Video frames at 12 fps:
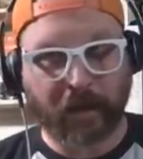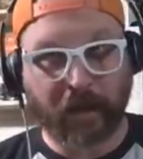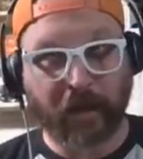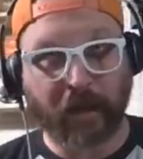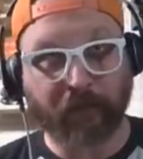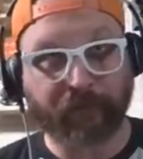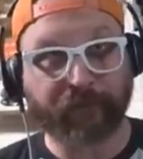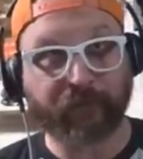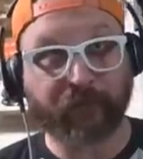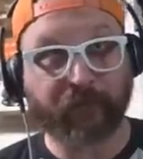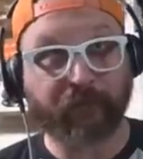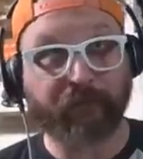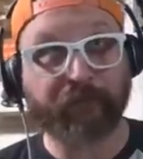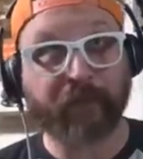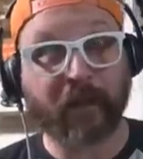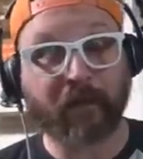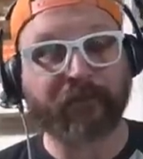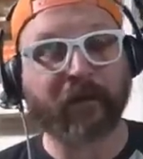if,
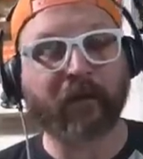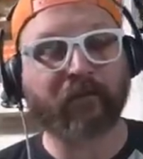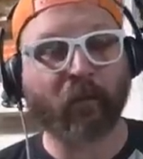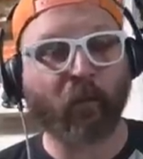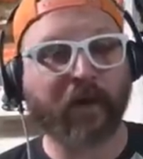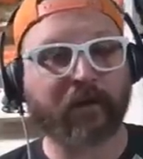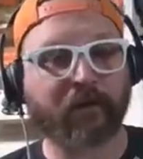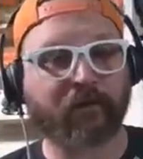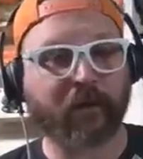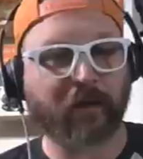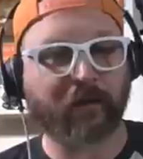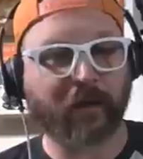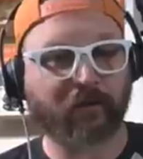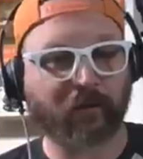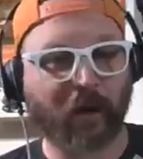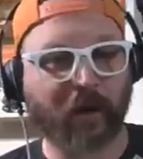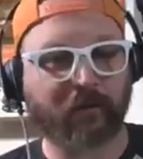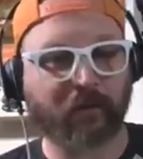if there is a weakness that they
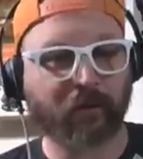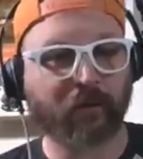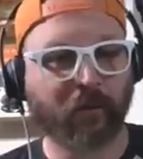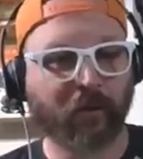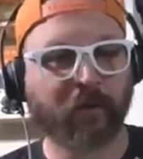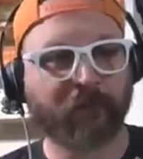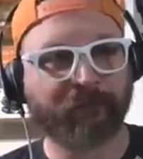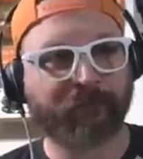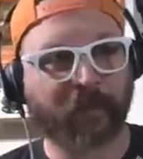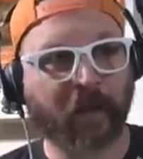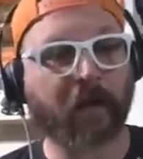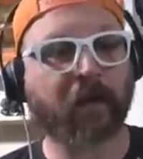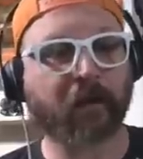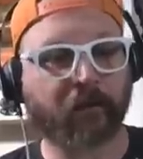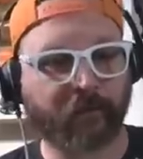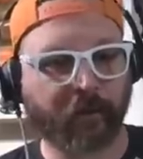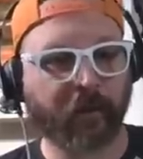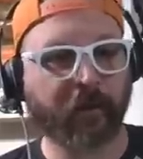try to kind of
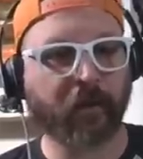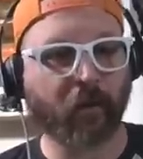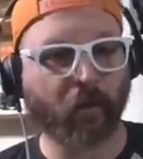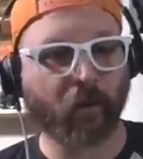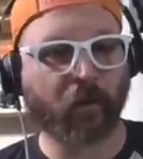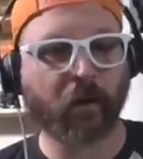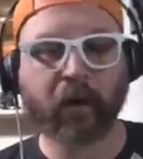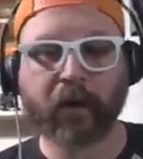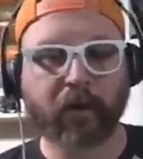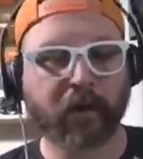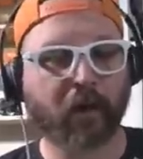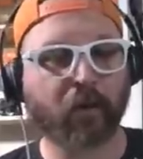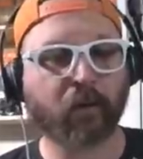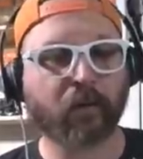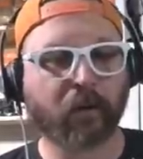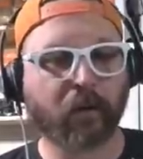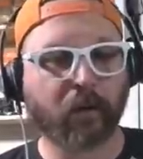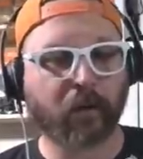conceal it or, you know,
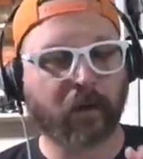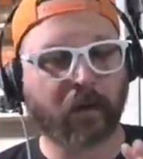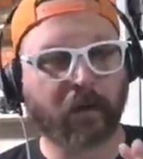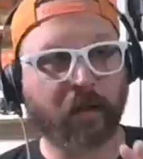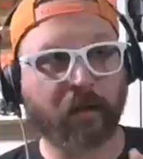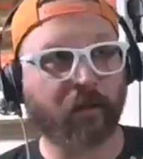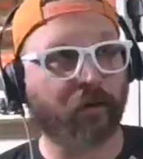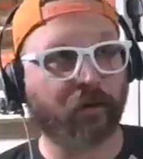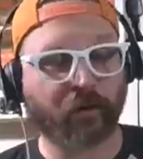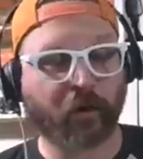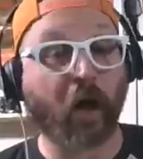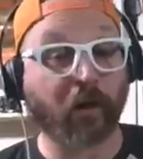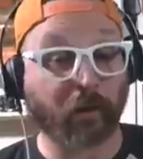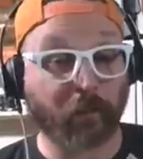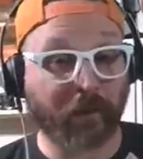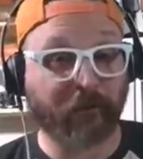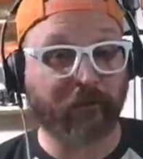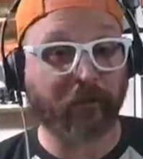you're calling
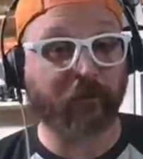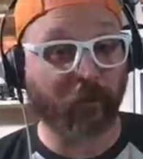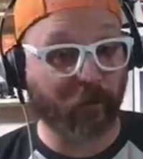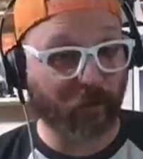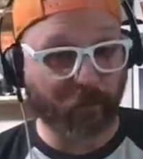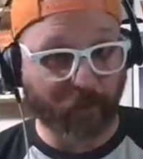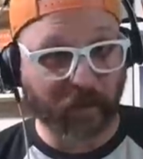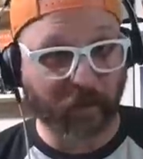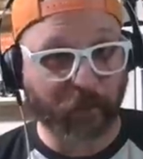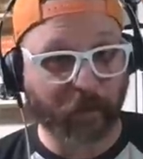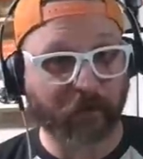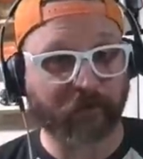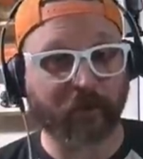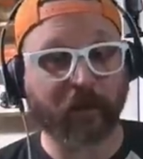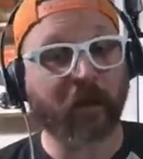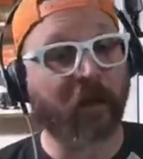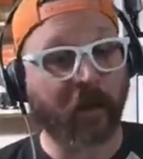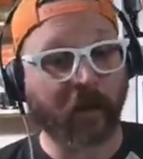blitzes, you're, you're bringing pressure
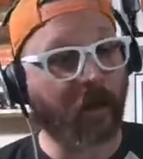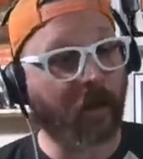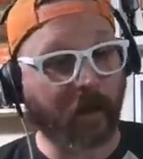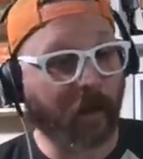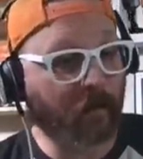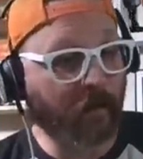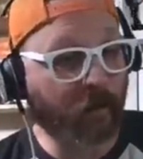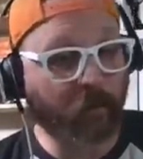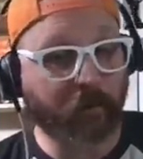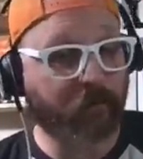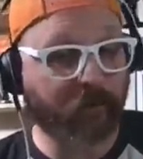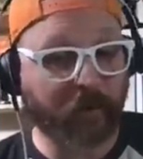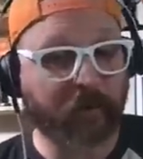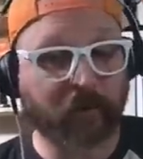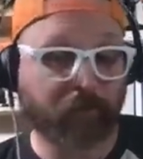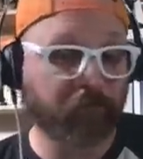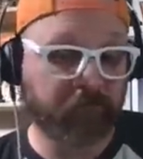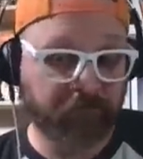like we've seen,
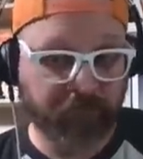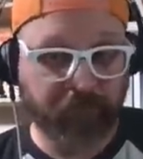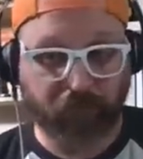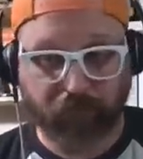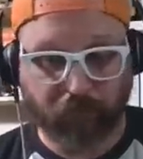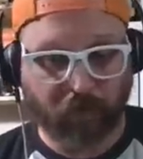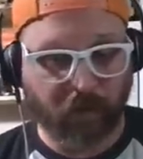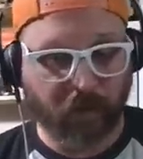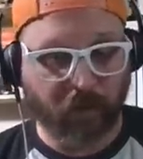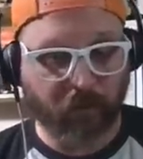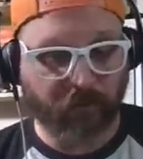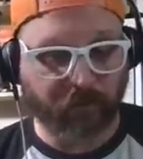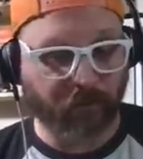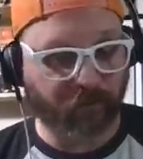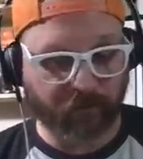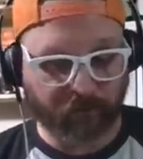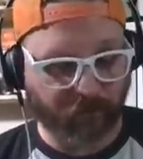you know, since,